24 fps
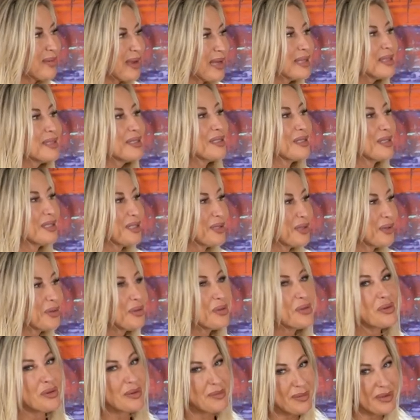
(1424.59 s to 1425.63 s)
based on
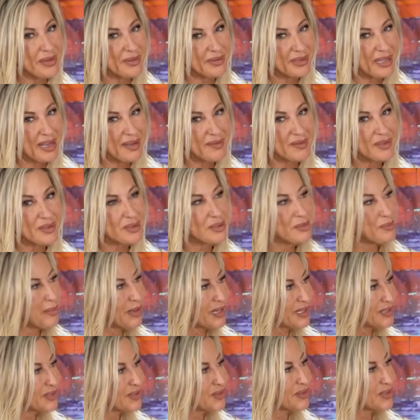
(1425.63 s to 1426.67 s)
your hormone levels
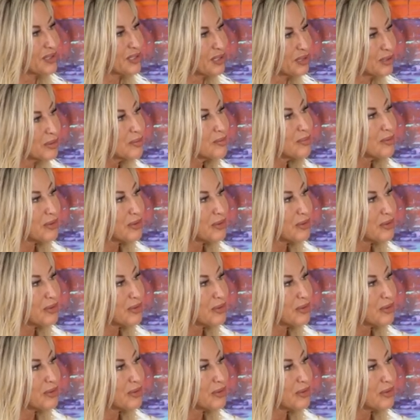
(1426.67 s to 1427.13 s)
based on your